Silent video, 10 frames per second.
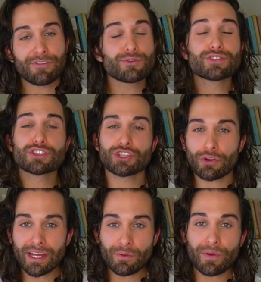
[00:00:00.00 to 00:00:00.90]
If you
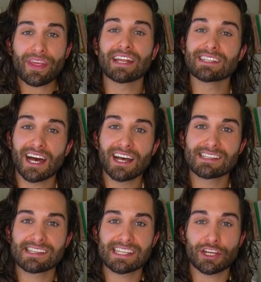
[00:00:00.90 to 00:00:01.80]
stir it, what that
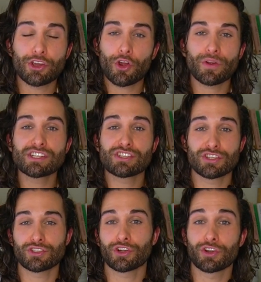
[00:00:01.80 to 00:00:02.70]
does is it encourages
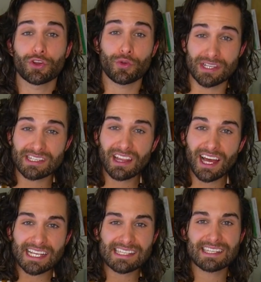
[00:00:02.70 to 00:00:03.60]
the sugar to
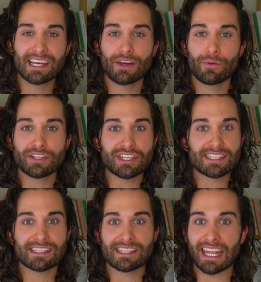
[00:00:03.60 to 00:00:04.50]
crystallize, which
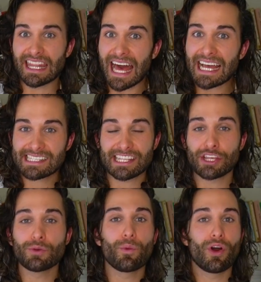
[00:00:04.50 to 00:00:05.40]
is the last
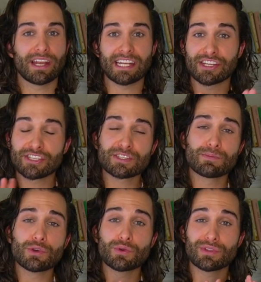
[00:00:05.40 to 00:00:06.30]
thing you want in a
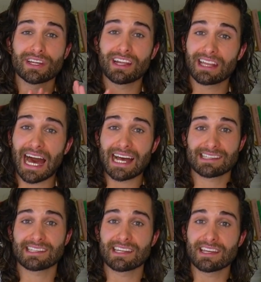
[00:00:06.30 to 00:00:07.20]
smooth,
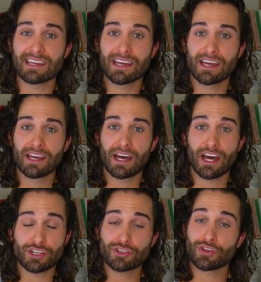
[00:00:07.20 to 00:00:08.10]
glassy
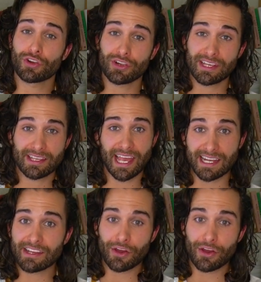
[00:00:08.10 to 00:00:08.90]
uh, sugar candy